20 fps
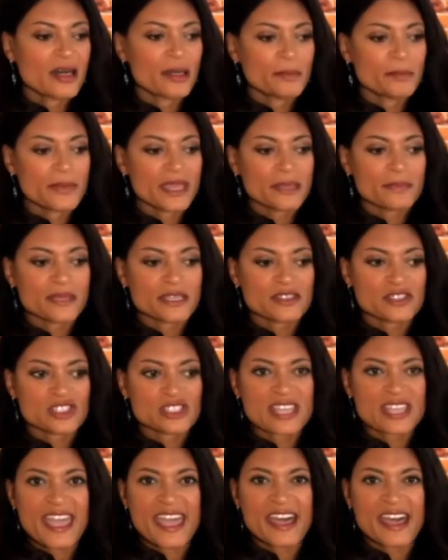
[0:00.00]
maybe
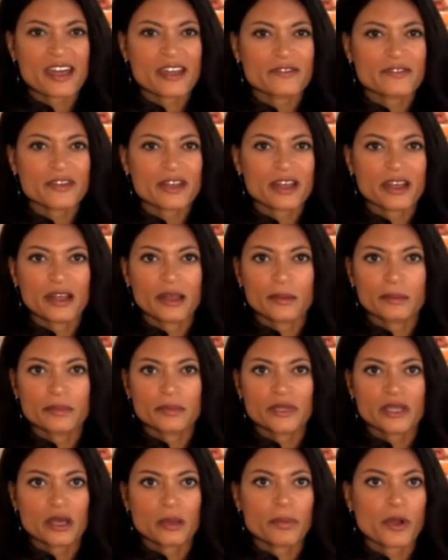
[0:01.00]
just have
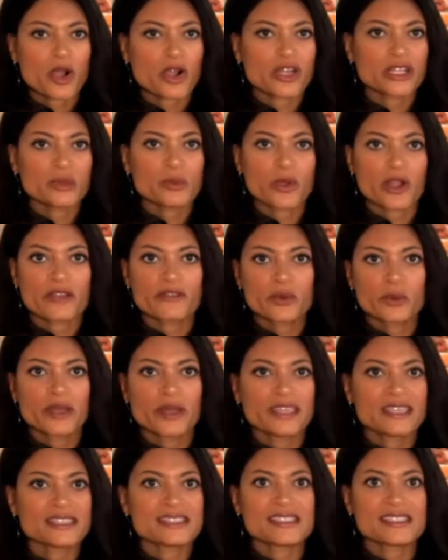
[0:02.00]
a party where
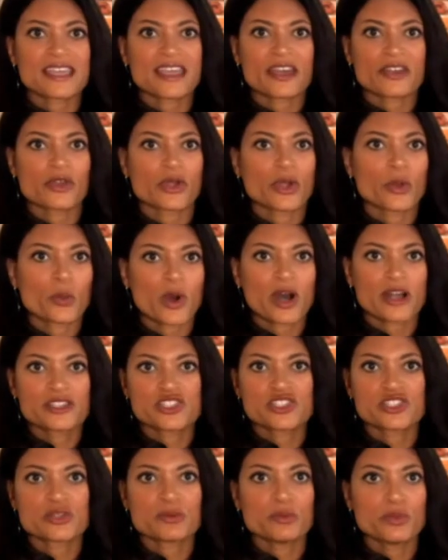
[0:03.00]
everyone gets together and
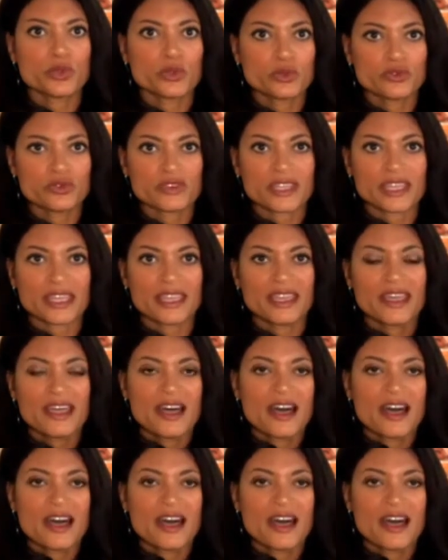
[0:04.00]
watches a movie,